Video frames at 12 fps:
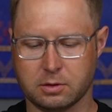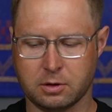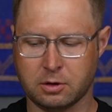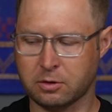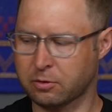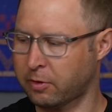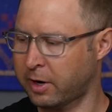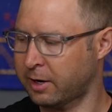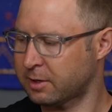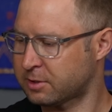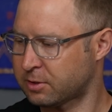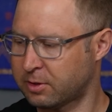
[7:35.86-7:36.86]
All
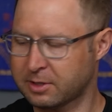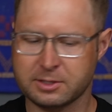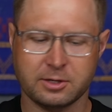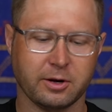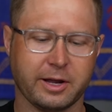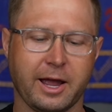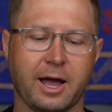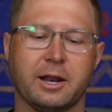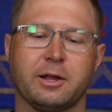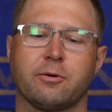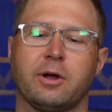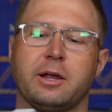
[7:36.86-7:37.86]
right, so this little
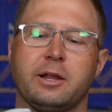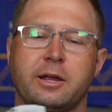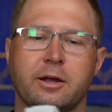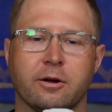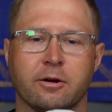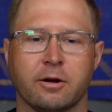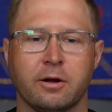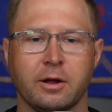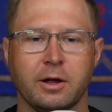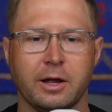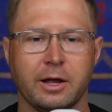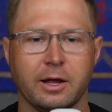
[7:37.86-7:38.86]
caddy right here
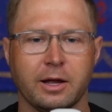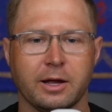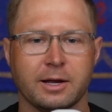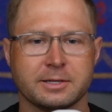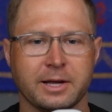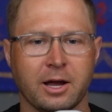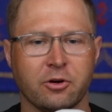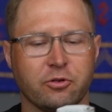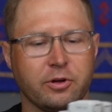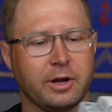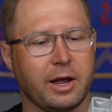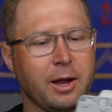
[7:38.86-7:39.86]
is
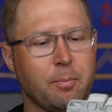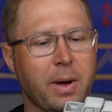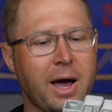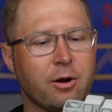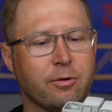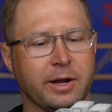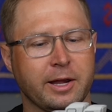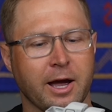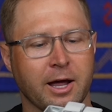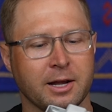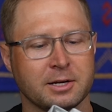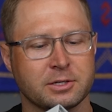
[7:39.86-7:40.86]
actually a battery
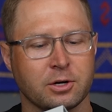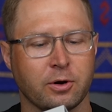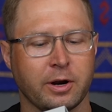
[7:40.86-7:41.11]
caddy. So